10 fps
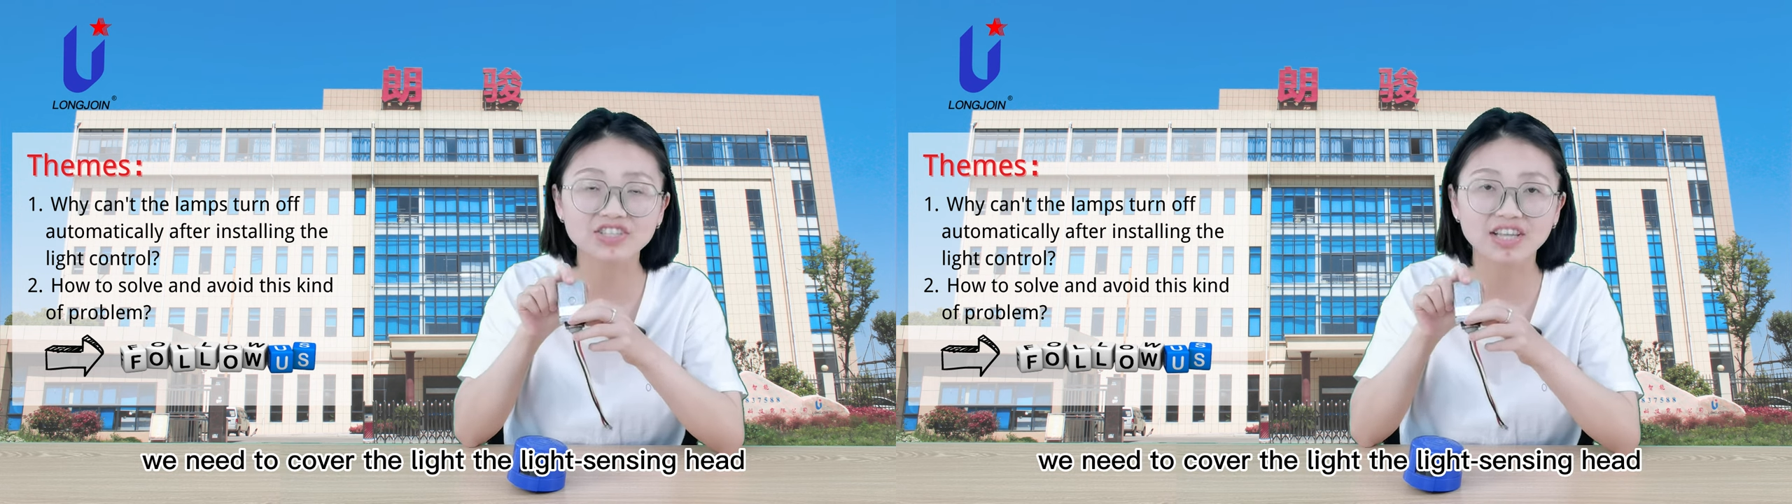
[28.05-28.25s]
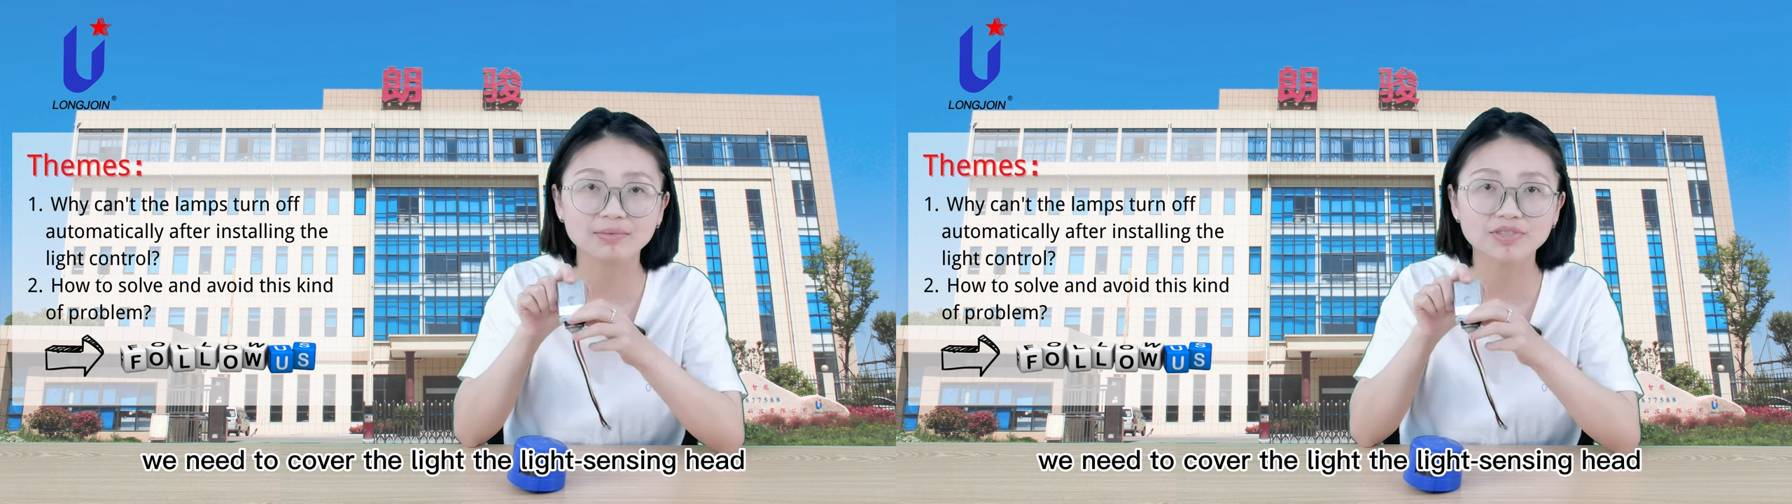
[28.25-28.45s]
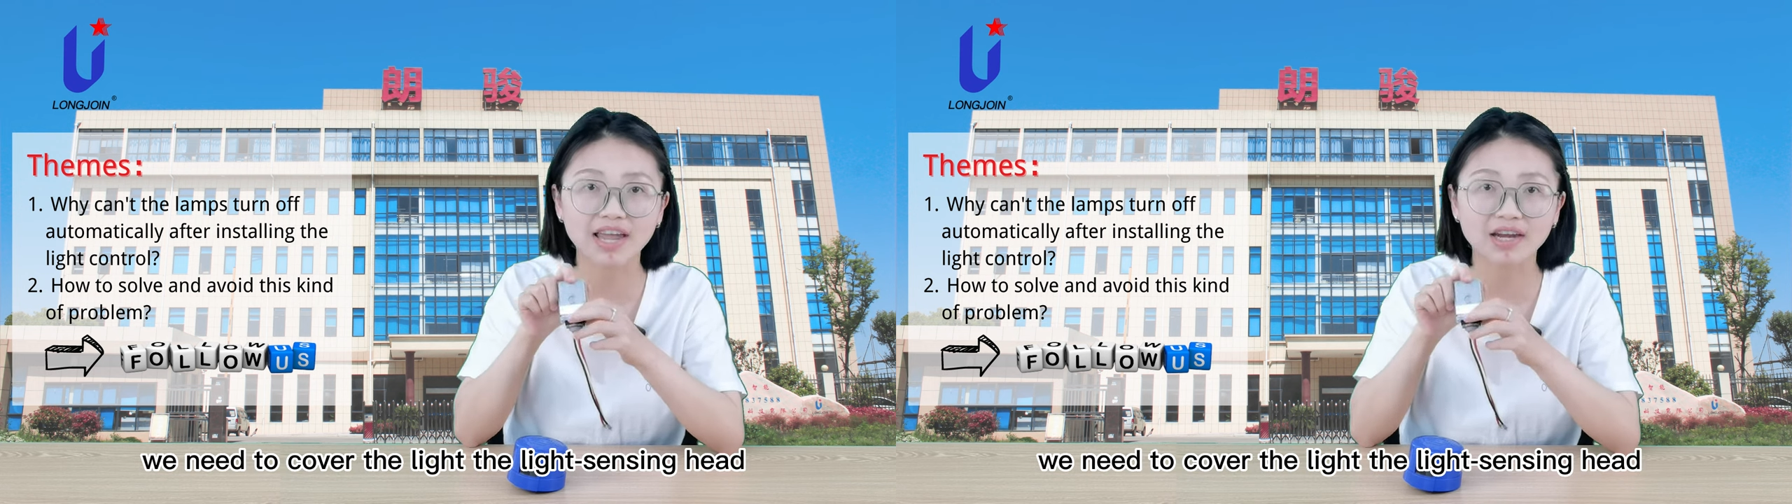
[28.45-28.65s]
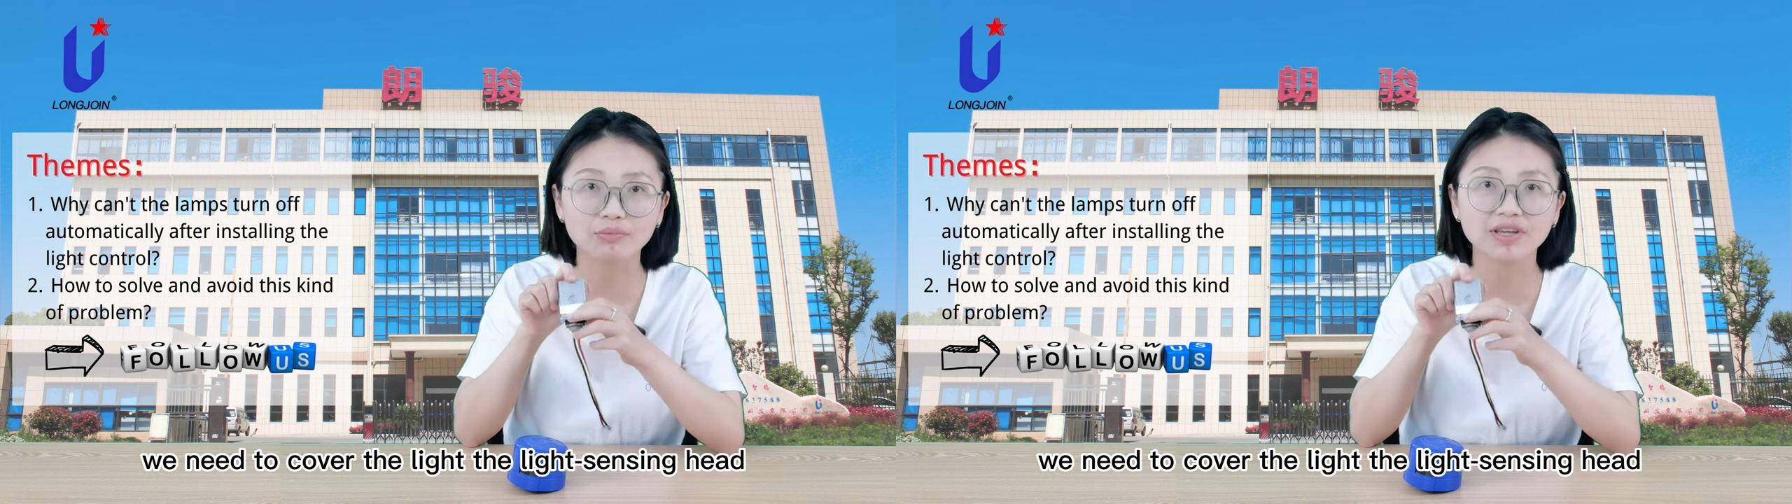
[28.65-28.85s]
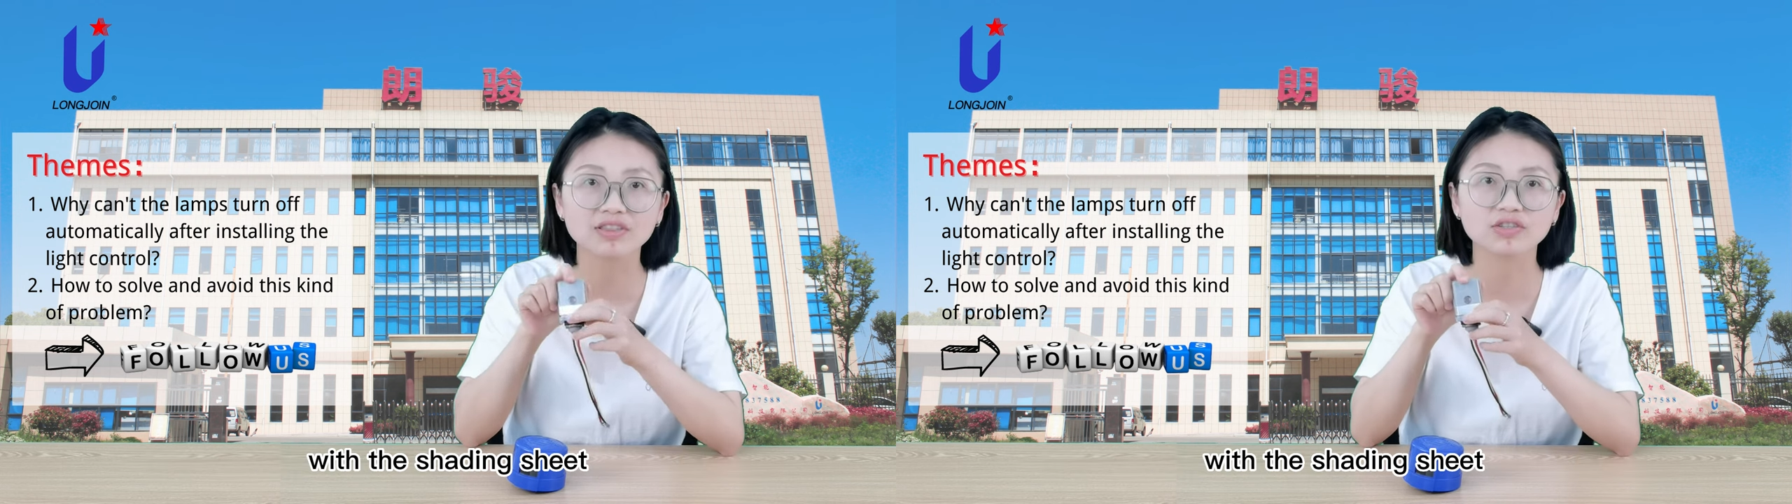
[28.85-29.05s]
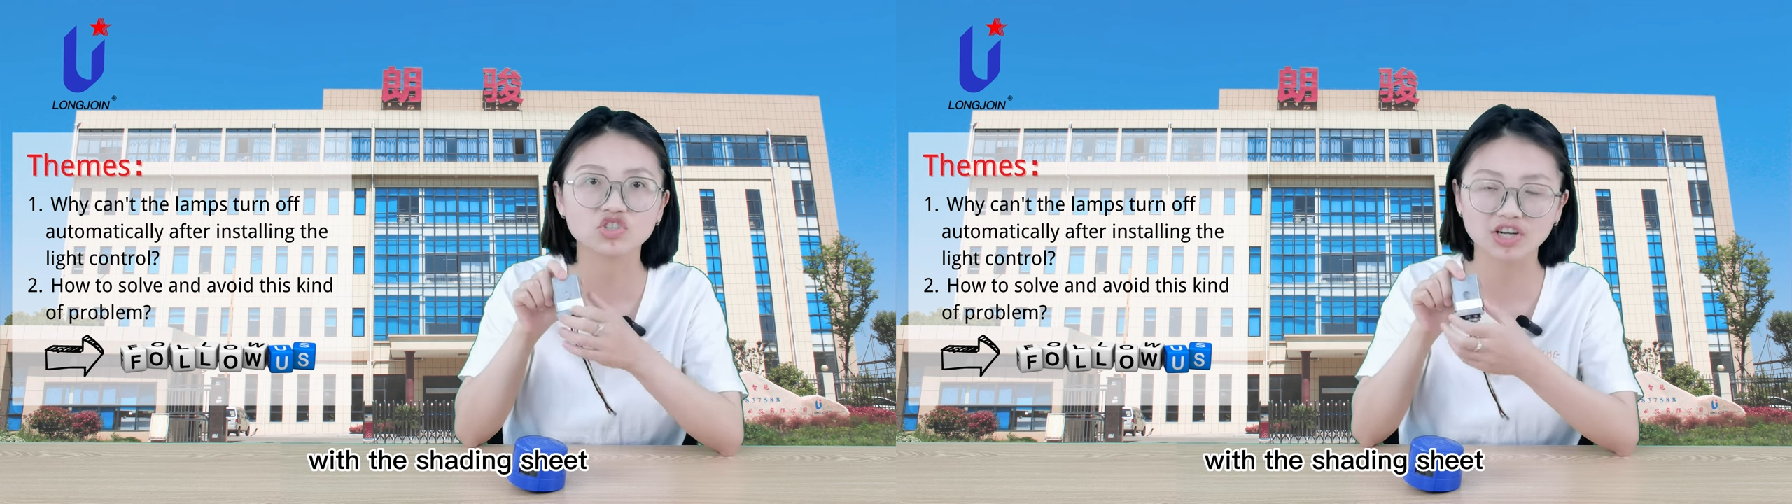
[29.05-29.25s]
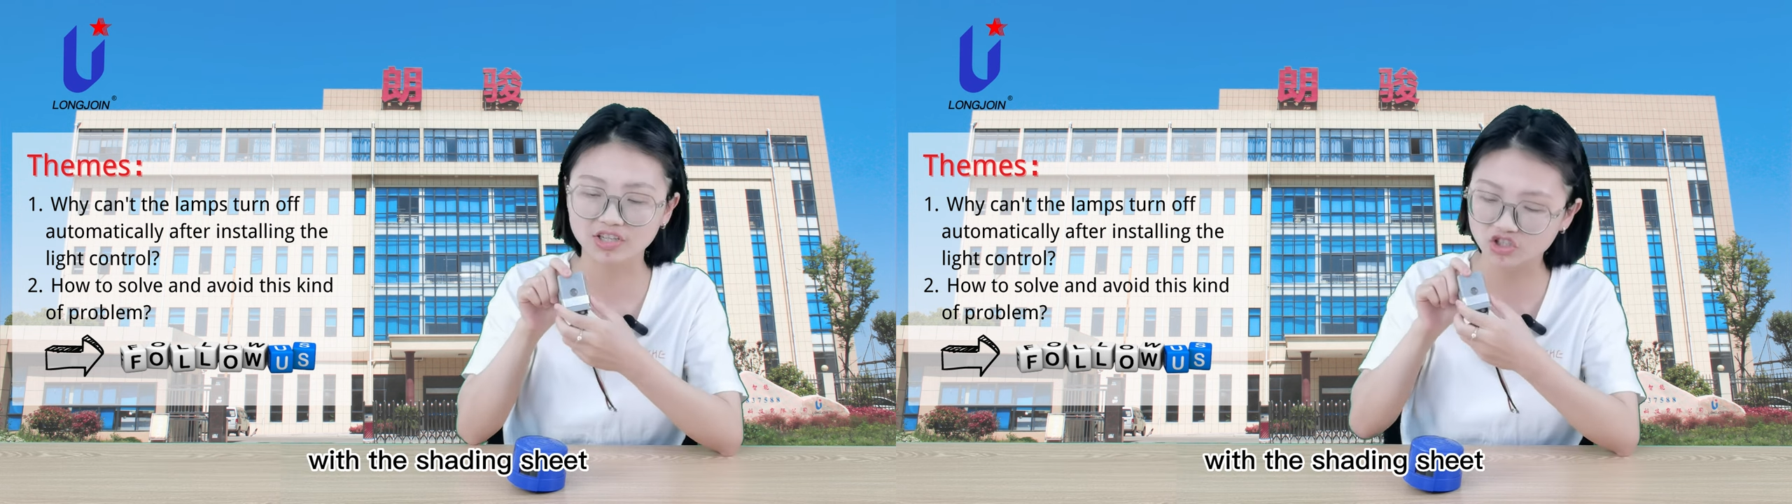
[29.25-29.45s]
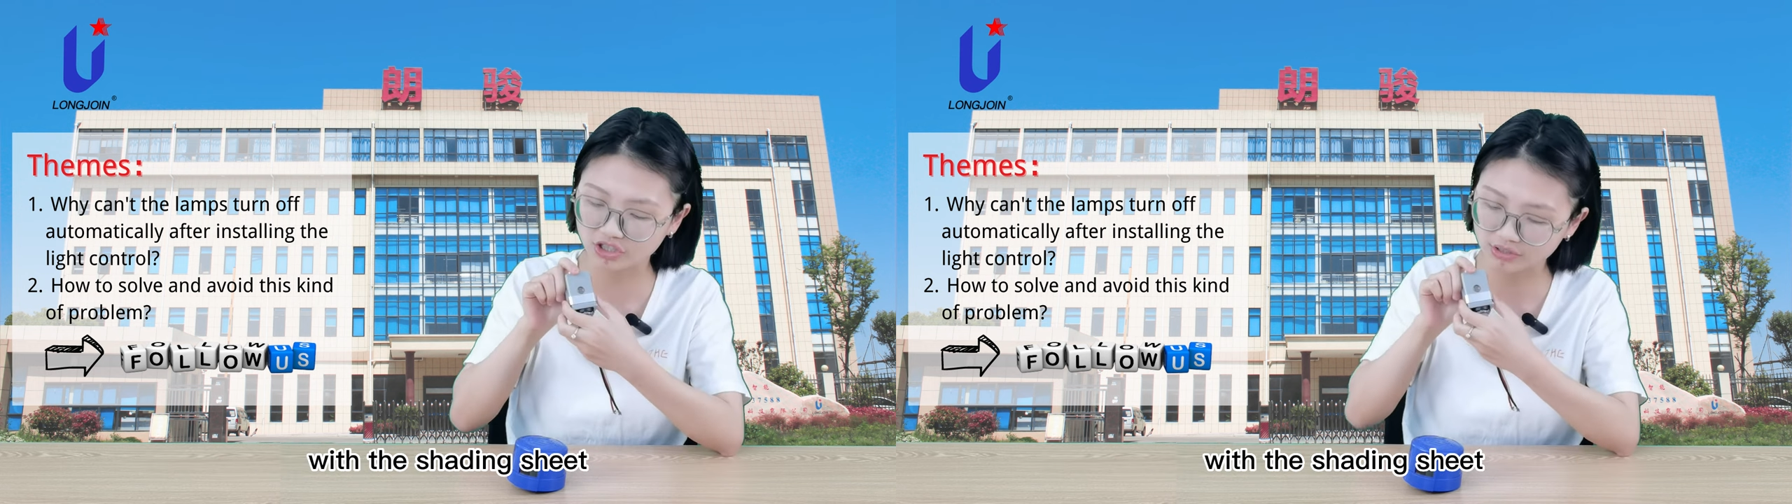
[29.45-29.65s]
same head with the
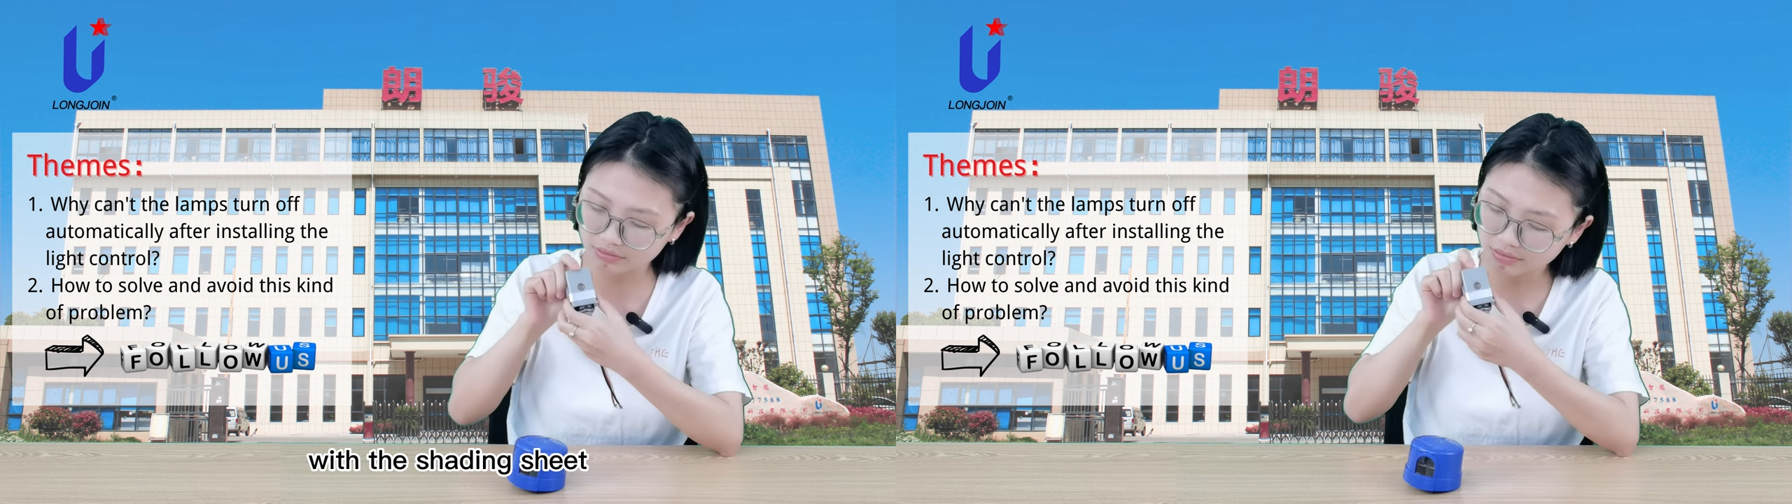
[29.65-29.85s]
shading sheet